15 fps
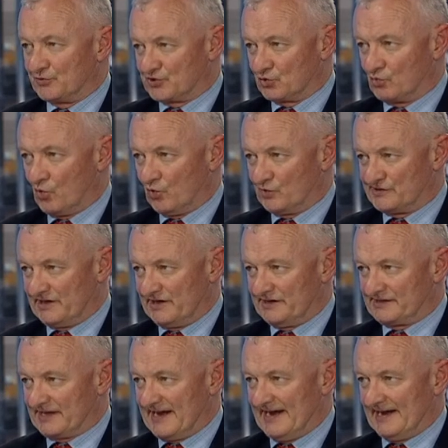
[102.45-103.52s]
towards it as
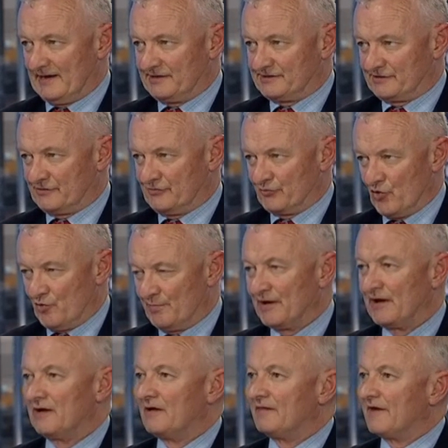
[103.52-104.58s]
a can, as a group,
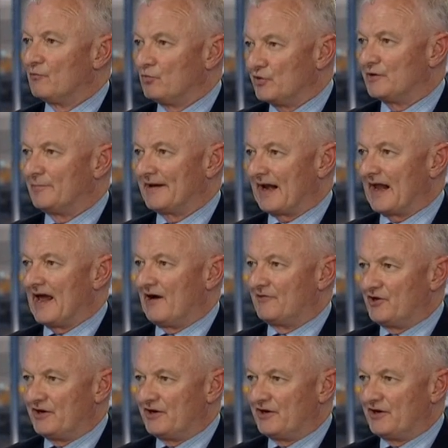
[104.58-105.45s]
they wouldn't have been allowed.